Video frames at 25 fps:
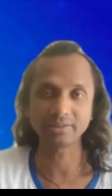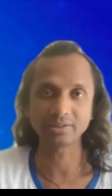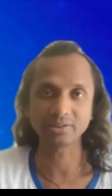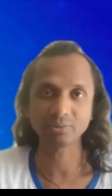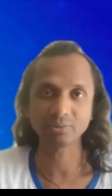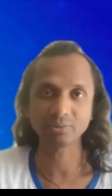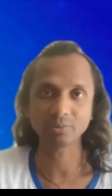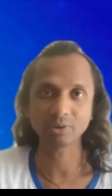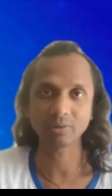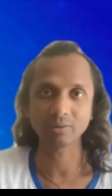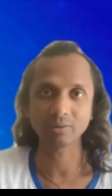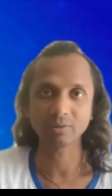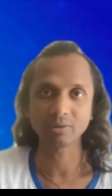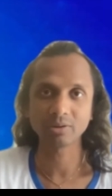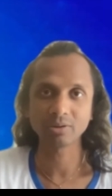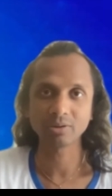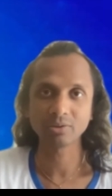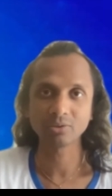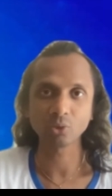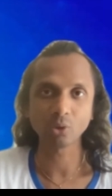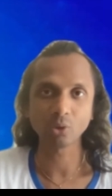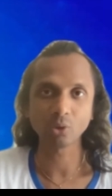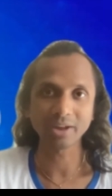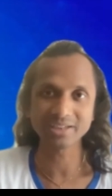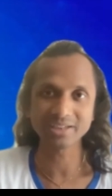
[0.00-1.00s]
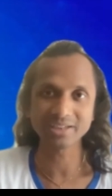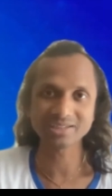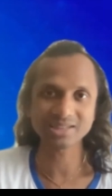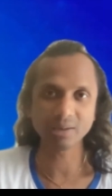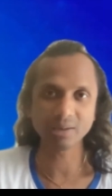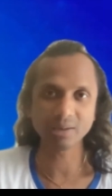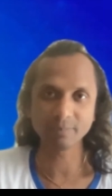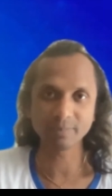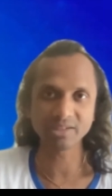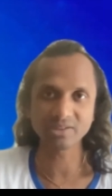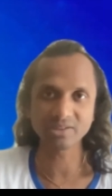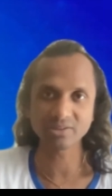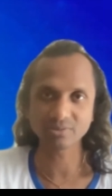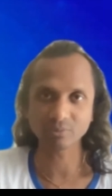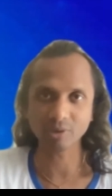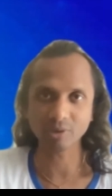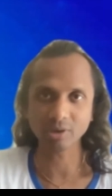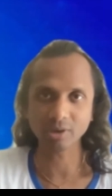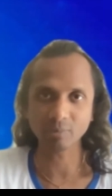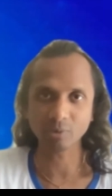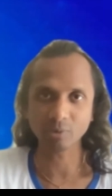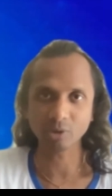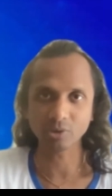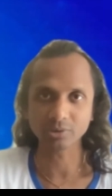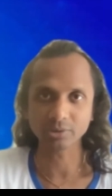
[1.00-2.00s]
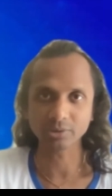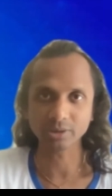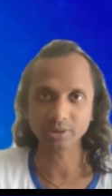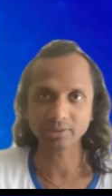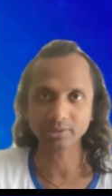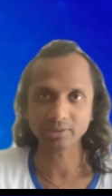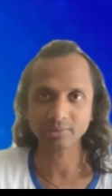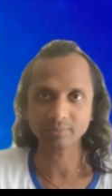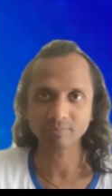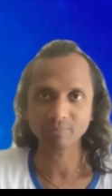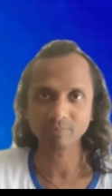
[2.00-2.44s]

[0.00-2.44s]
this one. So SLP is one among that.